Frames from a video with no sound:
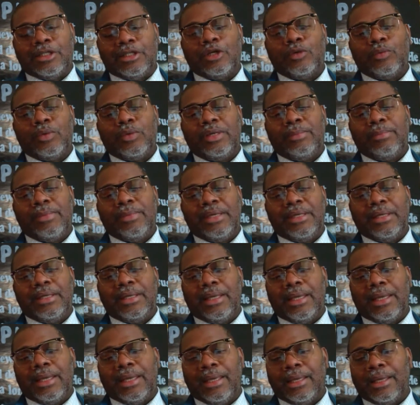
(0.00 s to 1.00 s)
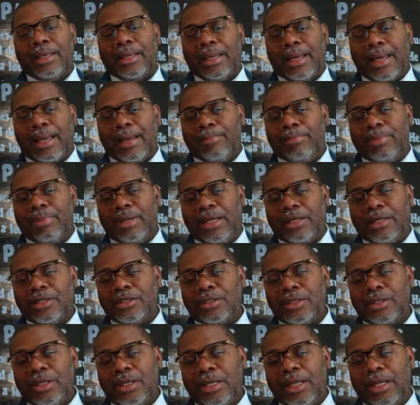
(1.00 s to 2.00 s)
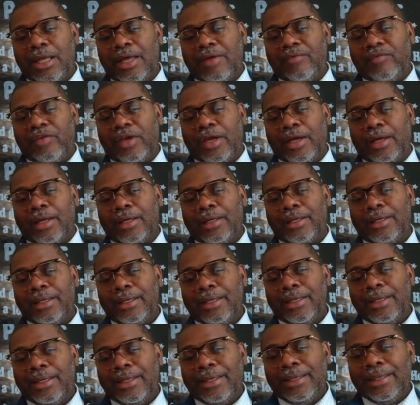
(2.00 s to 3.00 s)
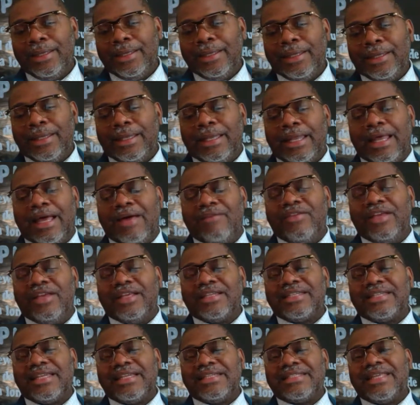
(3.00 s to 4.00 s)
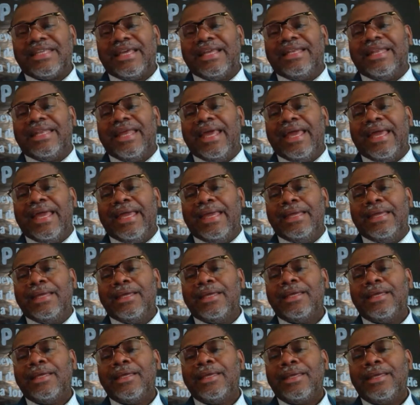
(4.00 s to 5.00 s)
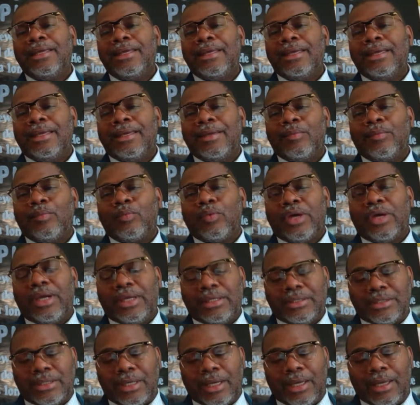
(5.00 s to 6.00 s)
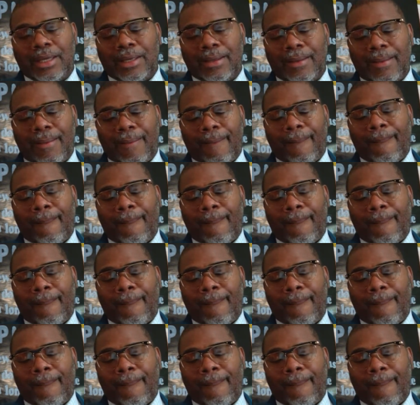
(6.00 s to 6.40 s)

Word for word: until we meet again. God bless you. Love you. Love you, Sister D. Praise God.